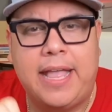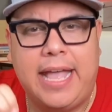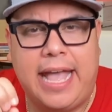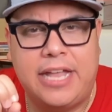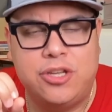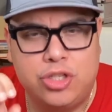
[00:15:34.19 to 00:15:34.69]

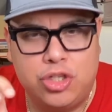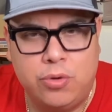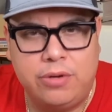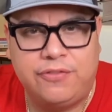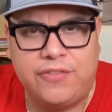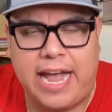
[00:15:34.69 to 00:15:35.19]
and you do
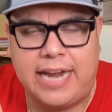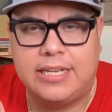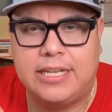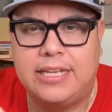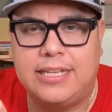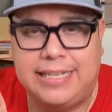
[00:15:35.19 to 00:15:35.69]
in fact
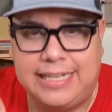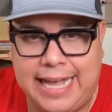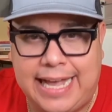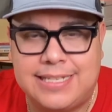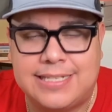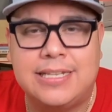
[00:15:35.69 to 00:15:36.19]

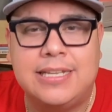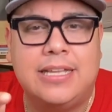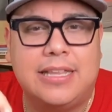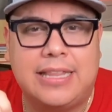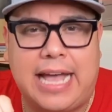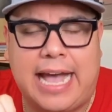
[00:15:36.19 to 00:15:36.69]
get
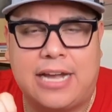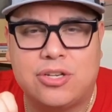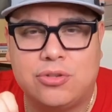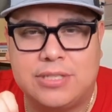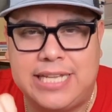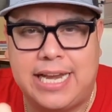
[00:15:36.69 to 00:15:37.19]
the
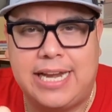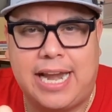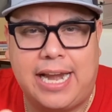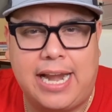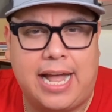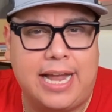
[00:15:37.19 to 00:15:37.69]
actual ten
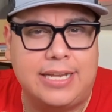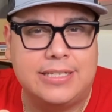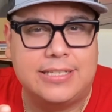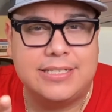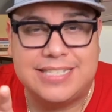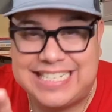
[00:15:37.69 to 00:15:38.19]
ninety-nine
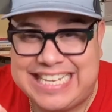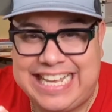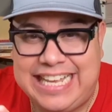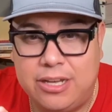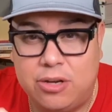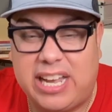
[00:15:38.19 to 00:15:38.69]

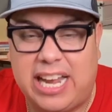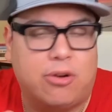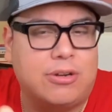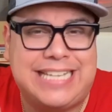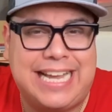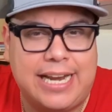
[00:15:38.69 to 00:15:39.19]
C, okay,
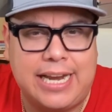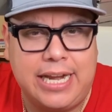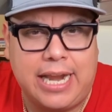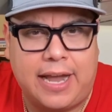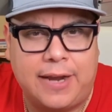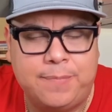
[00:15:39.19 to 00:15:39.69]
or ten
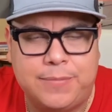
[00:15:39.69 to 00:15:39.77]
ninety-nine,